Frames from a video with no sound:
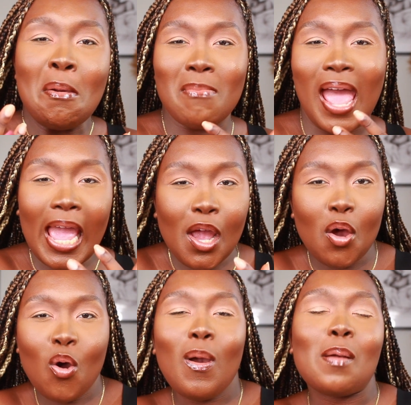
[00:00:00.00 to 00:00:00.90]

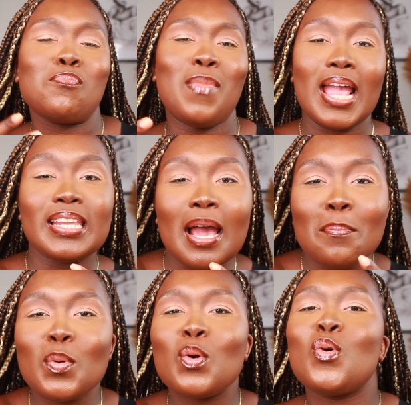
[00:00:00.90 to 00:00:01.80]
mango and
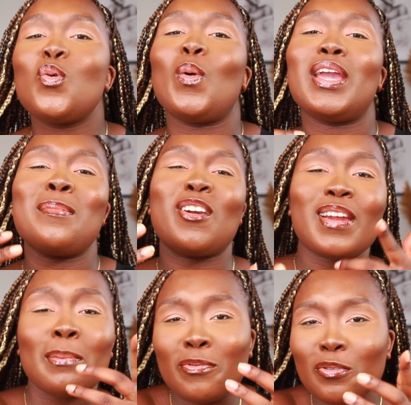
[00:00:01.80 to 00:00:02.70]
pineapple with
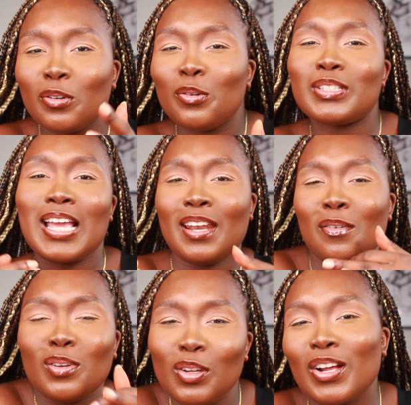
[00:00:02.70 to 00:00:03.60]
grapefruit kind
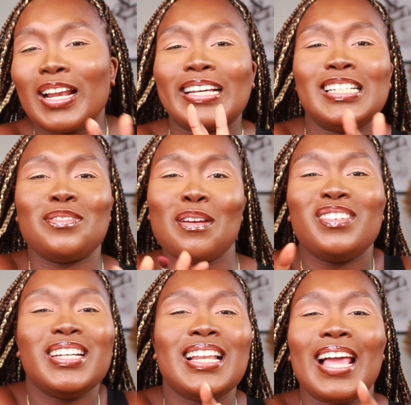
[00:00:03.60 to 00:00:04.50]
of look. Like, it's
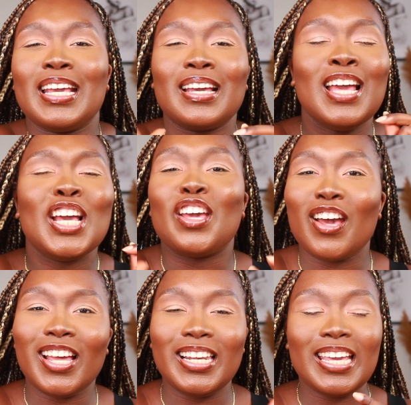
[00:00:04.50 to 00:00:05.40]
very like
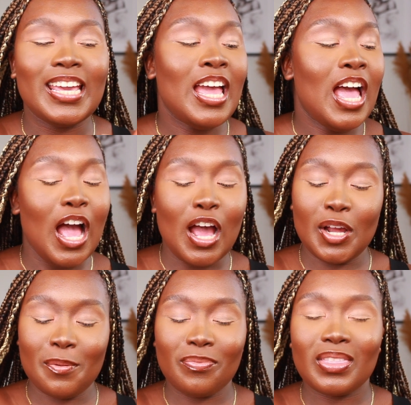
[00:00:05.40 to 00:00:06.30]
girly,
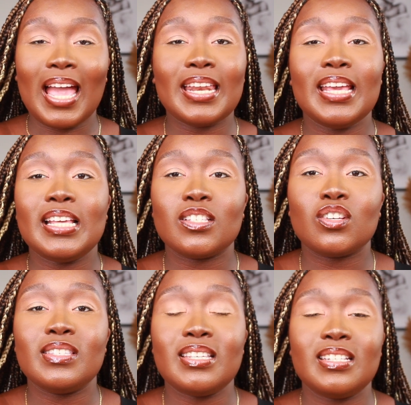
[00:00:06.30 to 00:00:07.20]
and it is
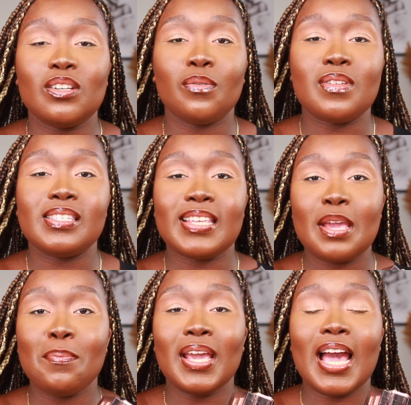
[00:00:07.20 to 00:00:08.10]
consisting of the
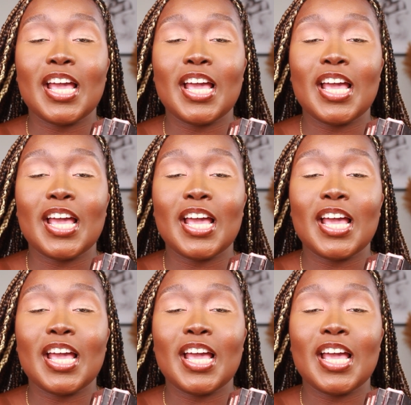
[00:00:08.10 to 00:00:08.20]
same pink